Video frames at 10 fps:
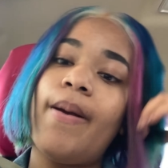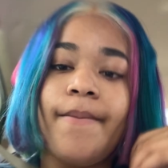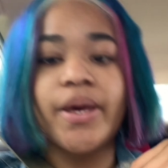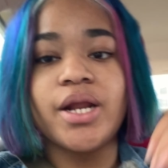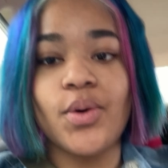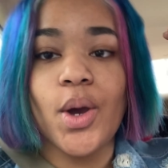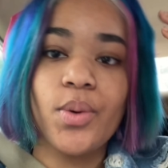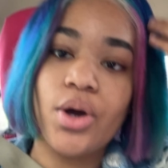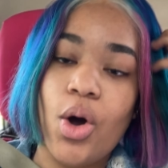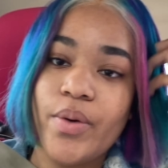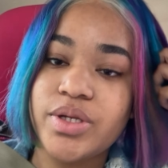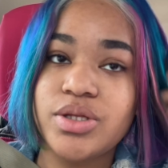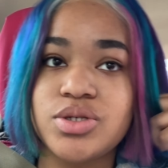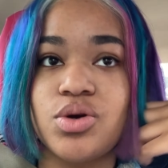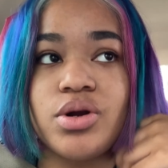But anyway, we're going to the
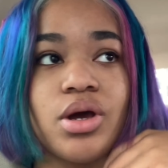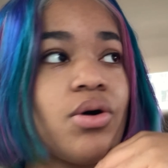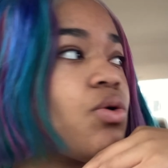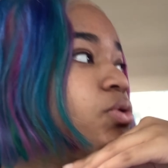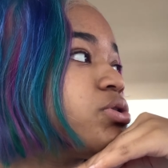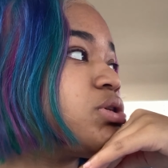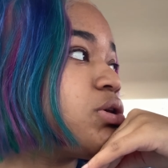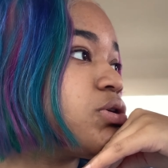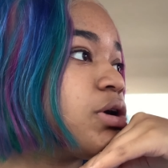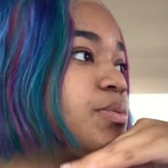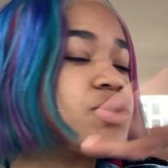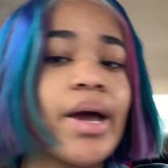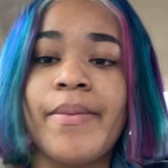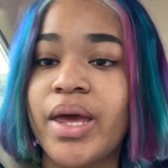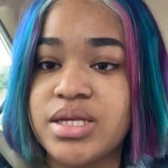store to go quarantine shopping so I
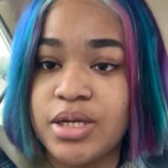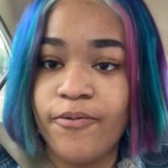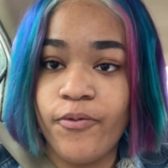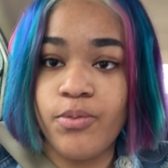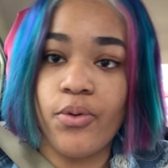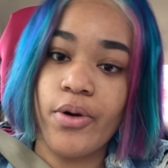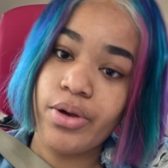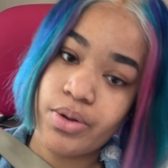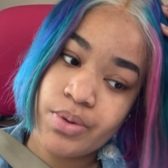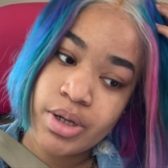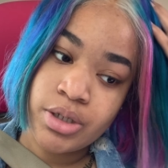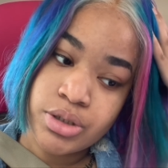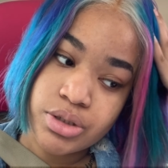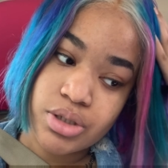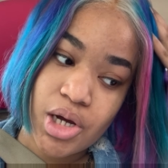can make a seafood boil.
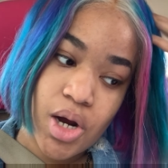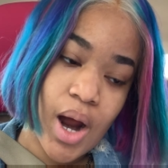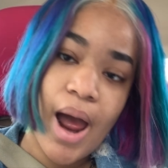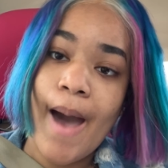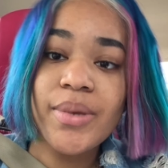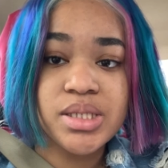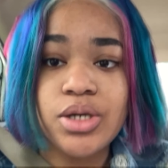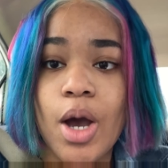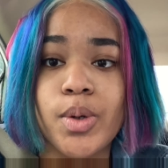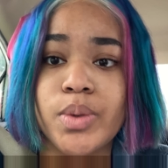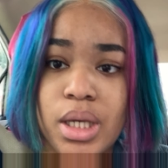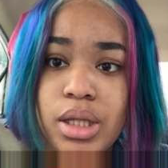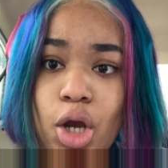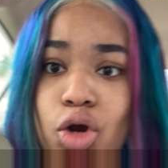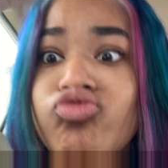So I'm gonna see y'all when we get there.